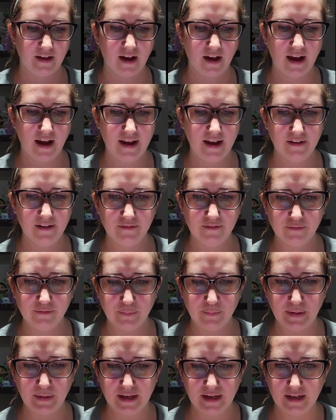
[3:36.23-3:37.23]
I
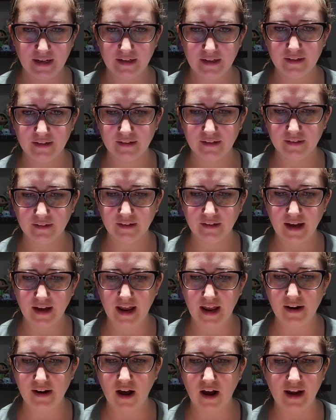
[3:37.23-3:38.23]
have been,
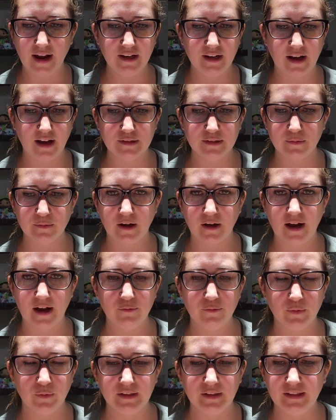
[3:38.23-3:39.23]
and I
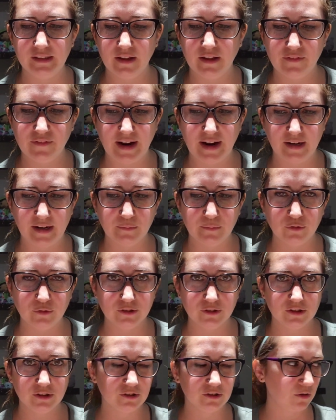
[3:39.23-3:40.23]
really love
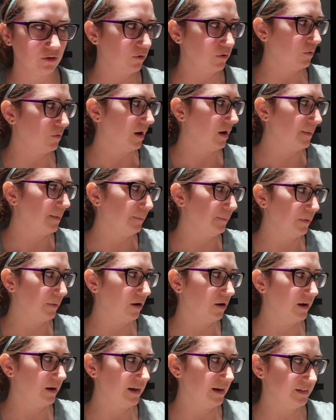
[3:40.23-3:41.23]
animals, so I've
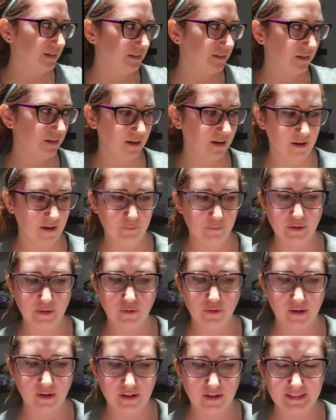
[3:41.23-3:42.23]
been
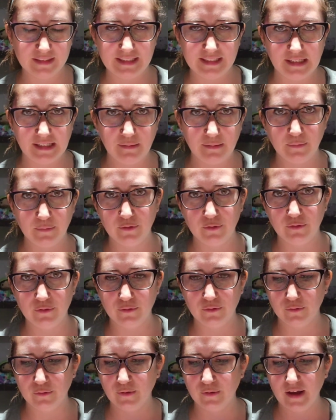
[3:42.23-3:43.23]
going on
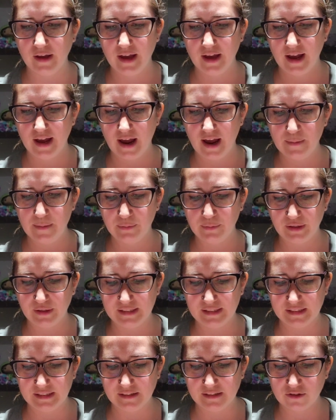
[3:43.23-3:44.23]
Temu and
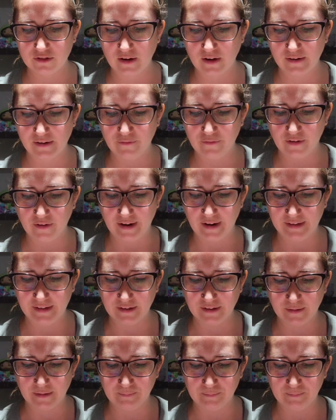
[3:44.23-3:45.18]
places trying to find